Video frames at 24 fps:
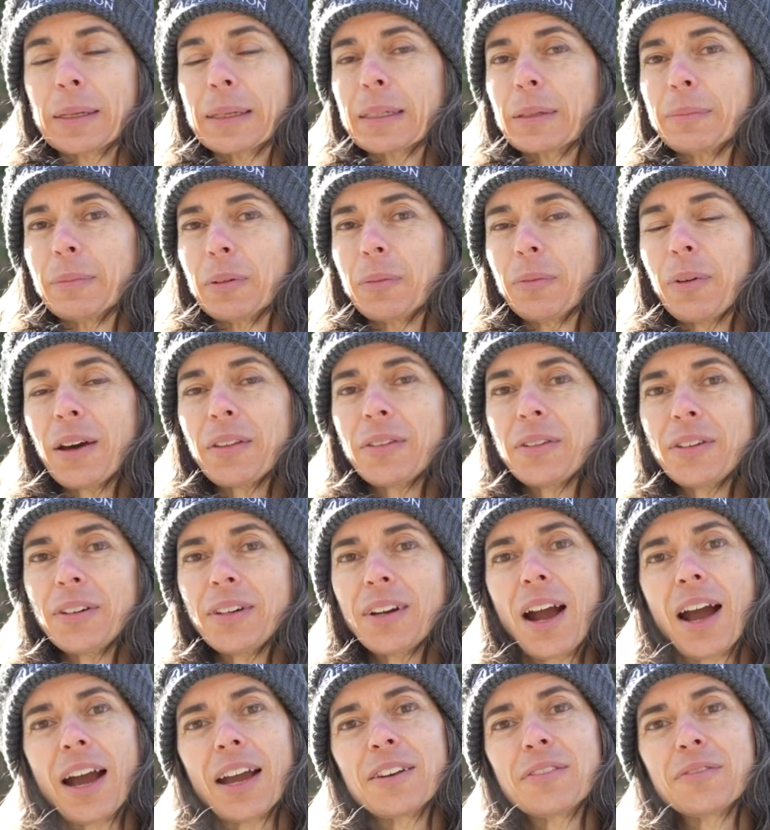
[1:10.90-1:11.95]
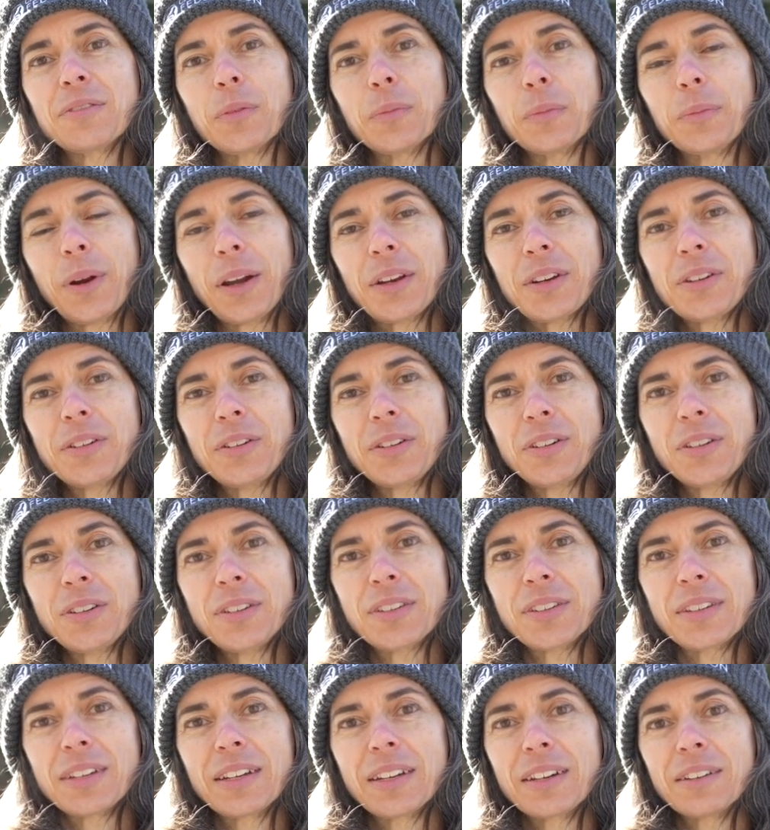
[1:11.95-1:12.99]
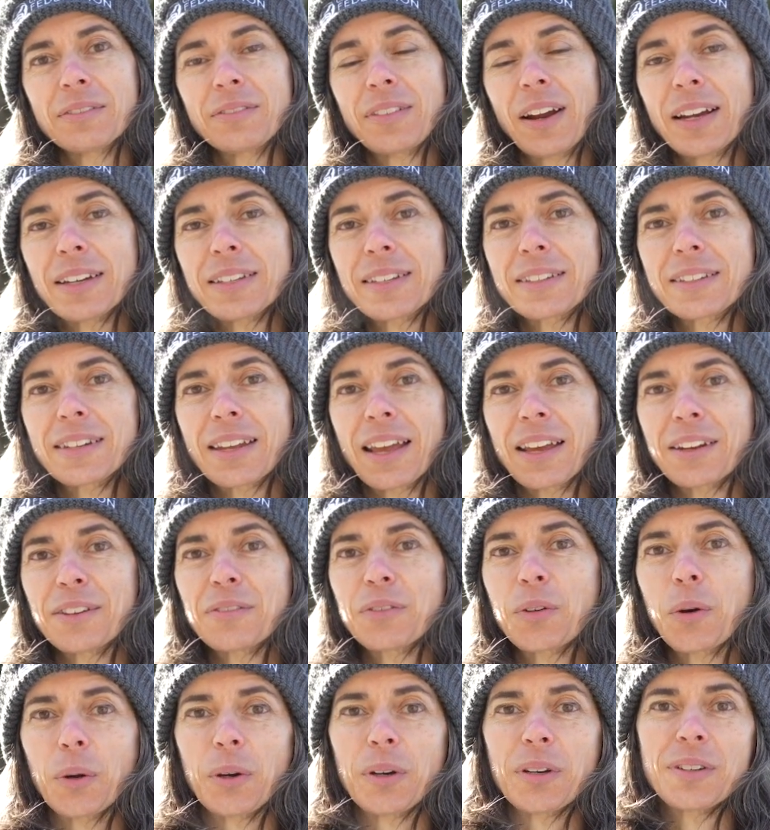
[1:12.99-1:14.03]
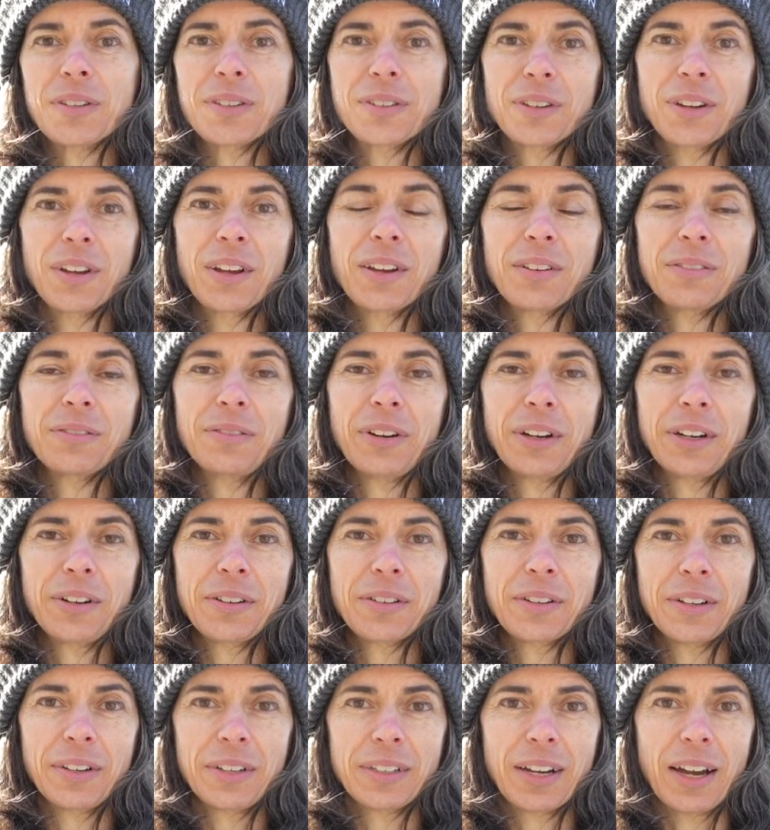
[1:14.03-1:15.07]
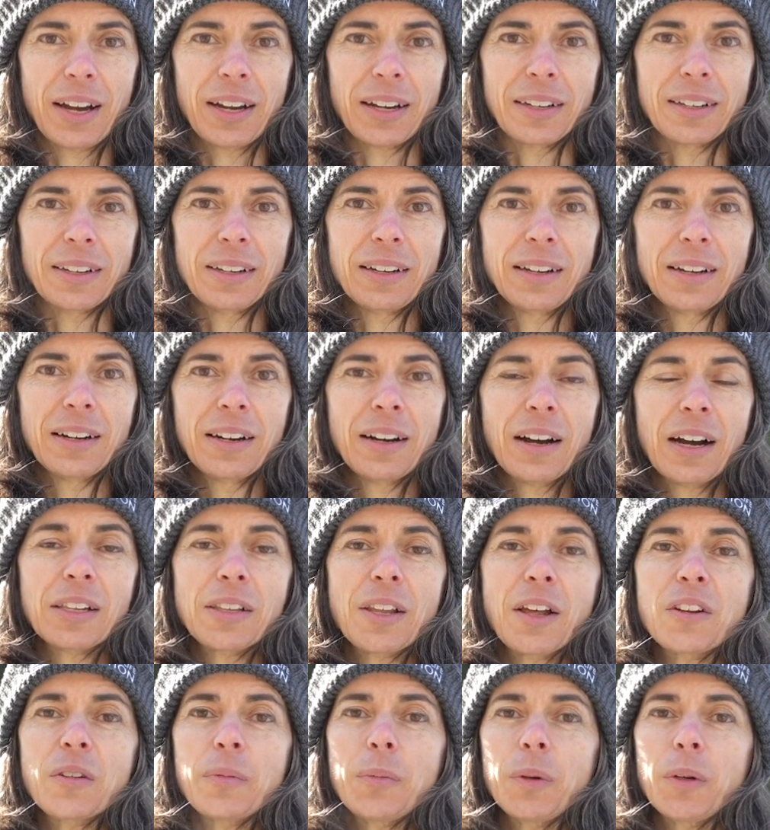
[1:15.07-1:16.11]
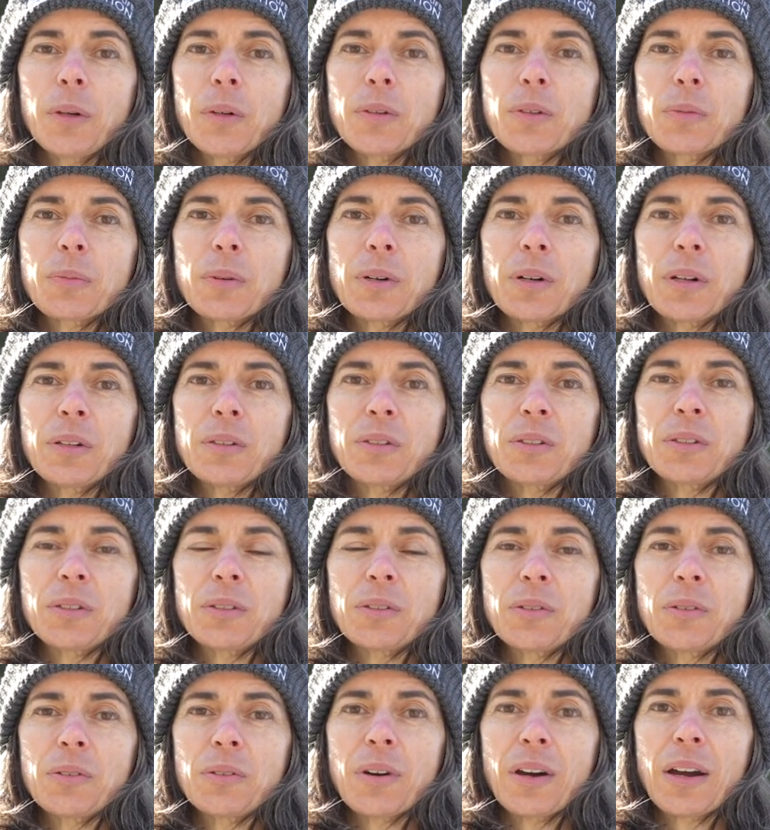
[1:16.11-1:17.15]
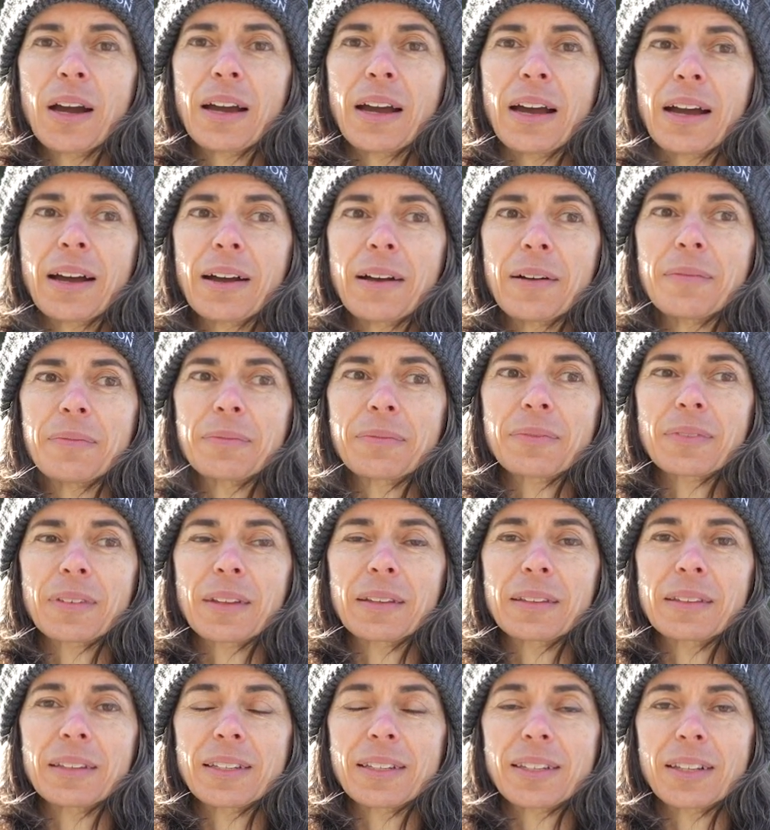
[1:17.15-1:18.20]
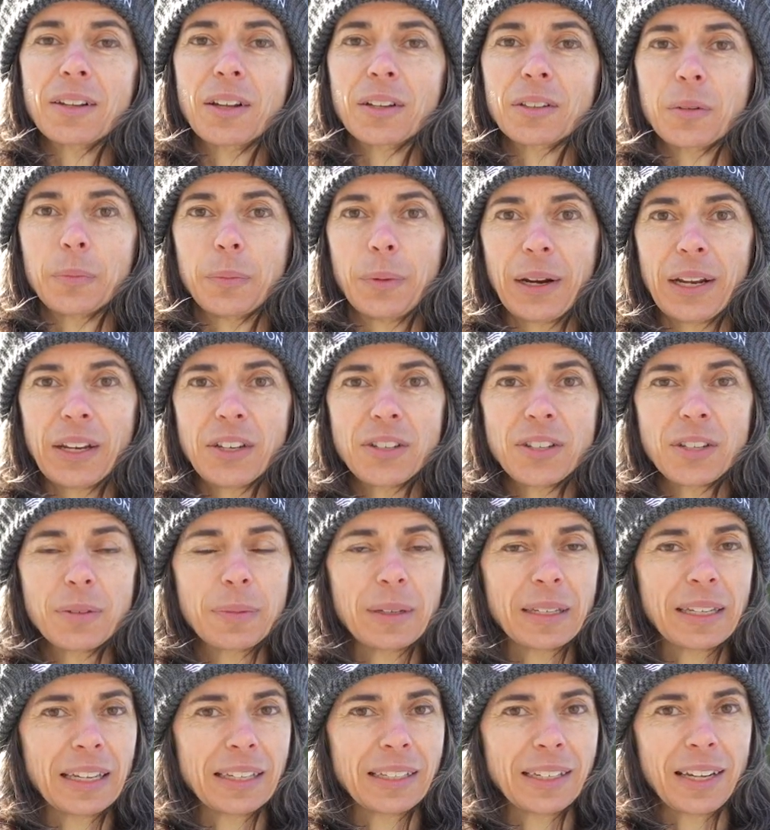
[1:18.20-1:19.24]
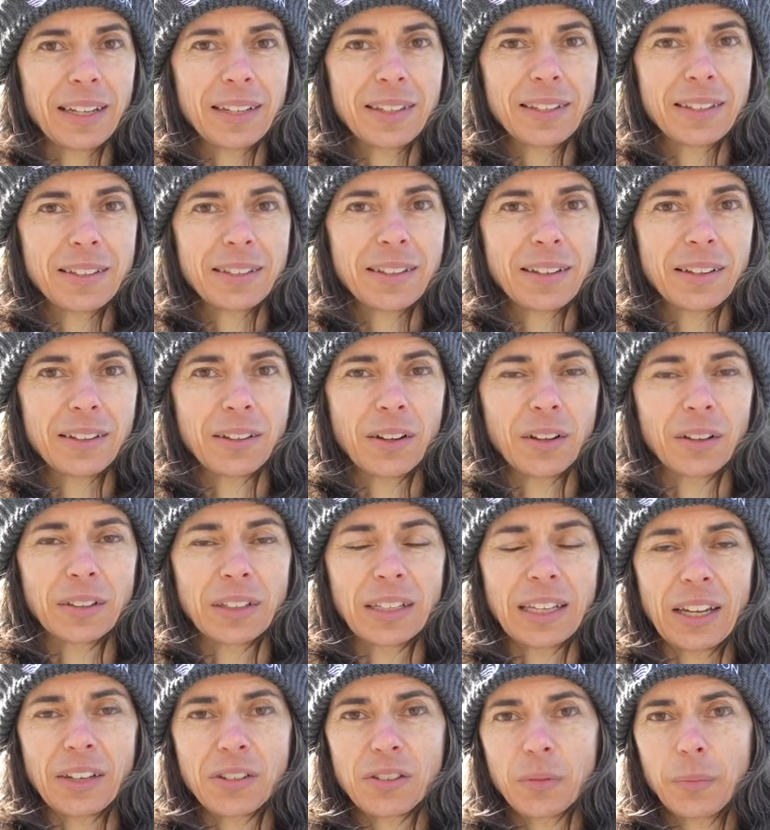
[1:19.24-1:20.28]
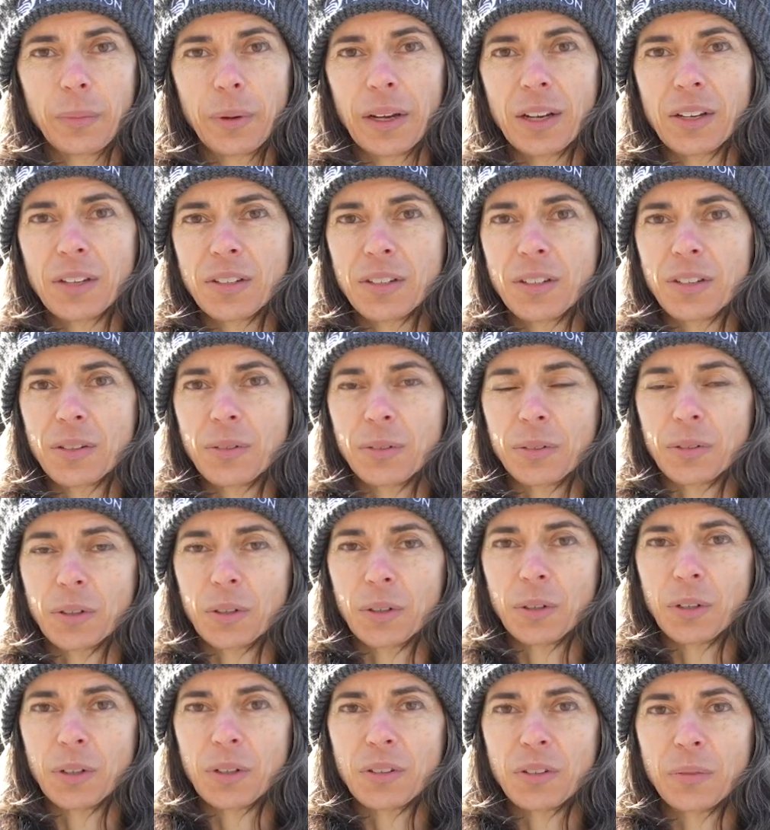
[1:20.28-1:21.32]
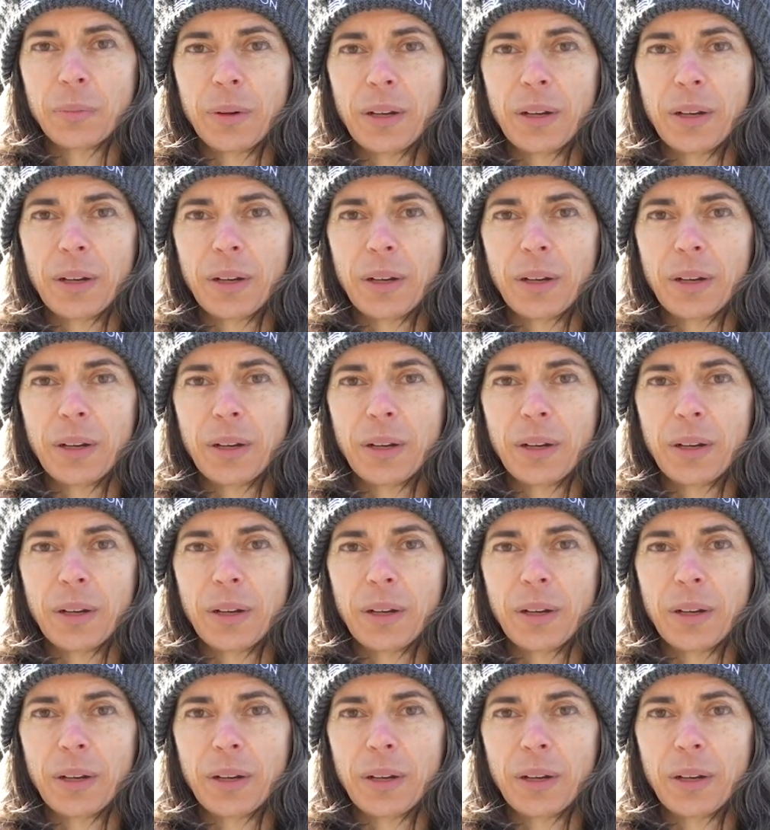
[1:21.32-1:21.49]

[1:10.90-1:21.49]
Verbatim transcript: inclement weather, hide from predators, rest, and of course, rear their young. A lot of birds will do um, this along the branches, making nests along the edge of branches or the crooks of